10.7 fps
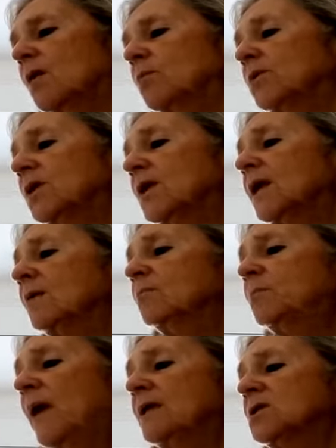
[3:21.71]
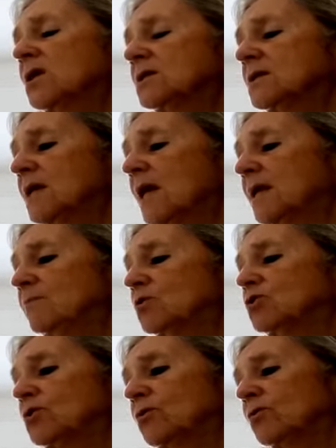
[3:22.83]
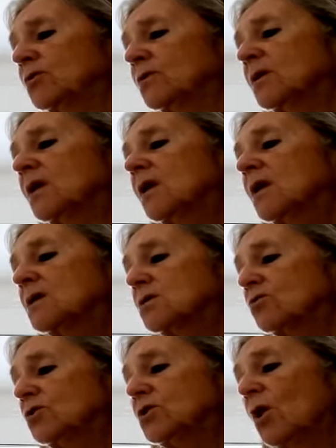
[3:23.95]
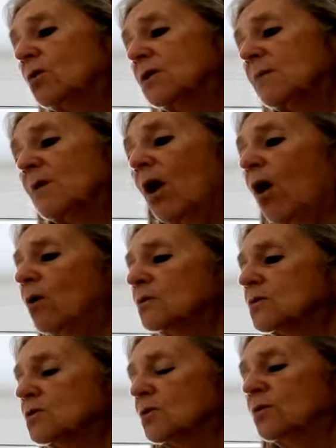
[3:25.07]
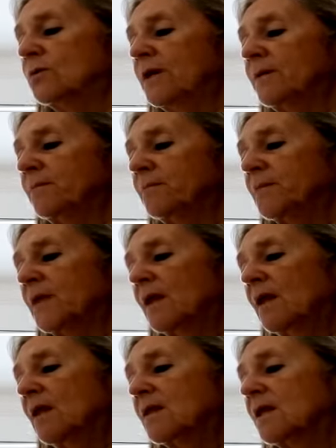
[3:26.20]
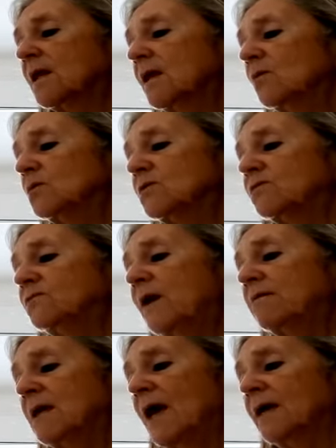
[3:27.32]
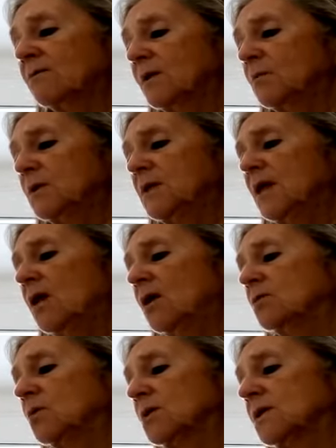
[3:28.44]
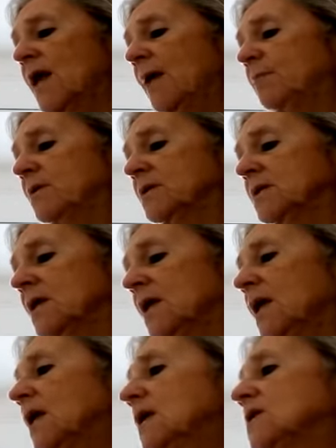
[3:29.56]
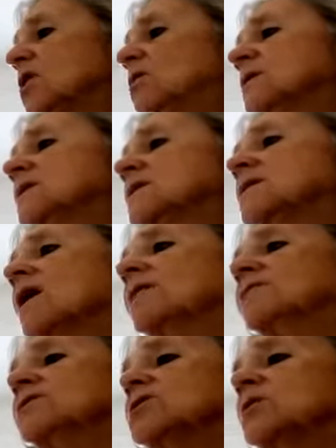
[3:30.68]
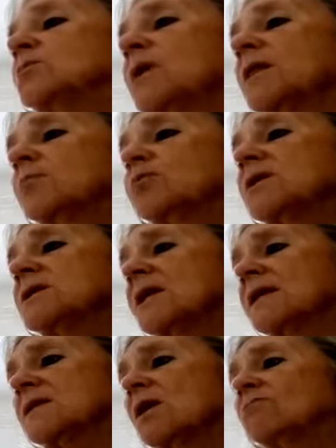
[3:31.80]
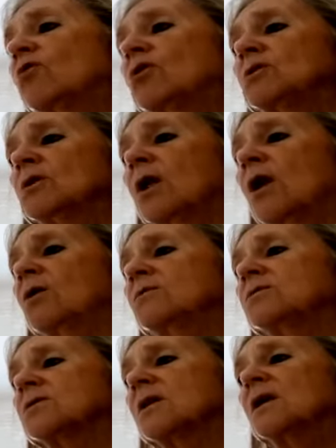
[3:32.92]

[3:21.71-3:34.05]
But the king begged her to tell him the truth, so she told him the whole story. The king was very angry when he heard what had happened. He told his servants to bring the princess her royal clothes.